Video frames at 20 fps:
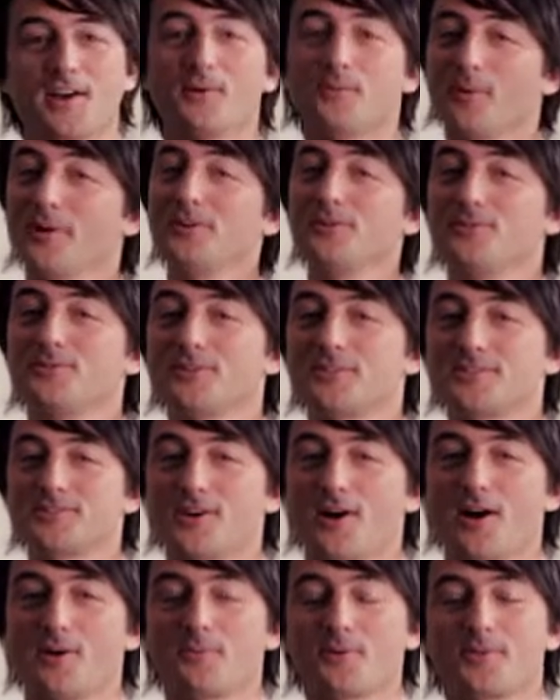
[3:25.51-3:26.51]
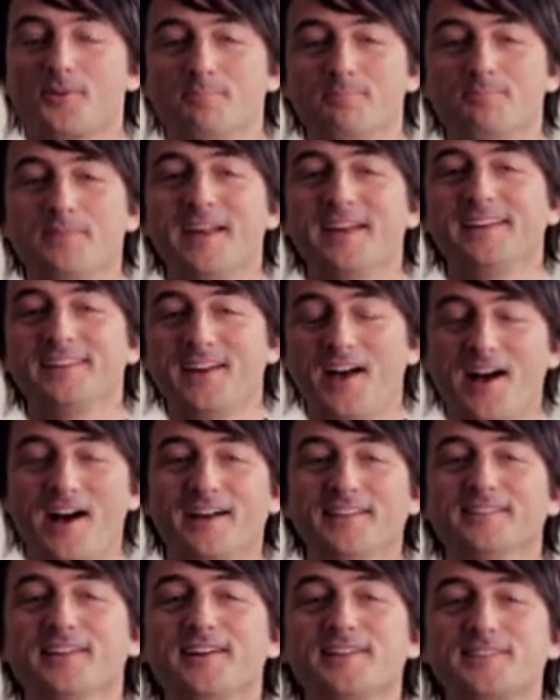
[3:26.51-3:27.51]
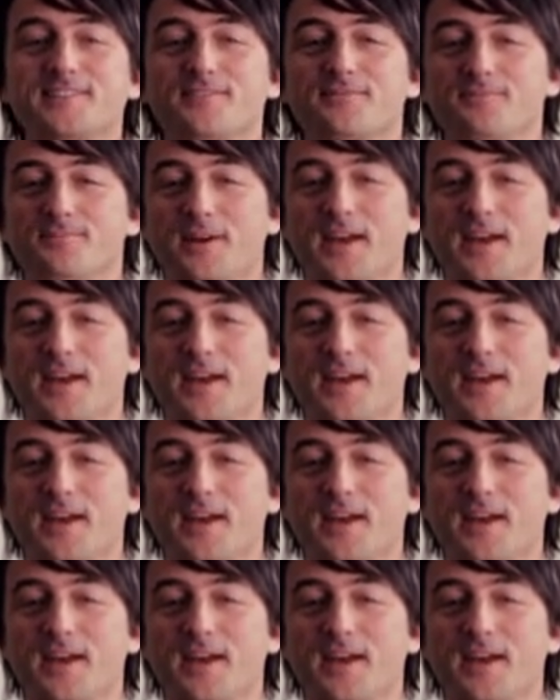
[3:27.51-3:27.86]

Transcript: What you just saw were the main highlights of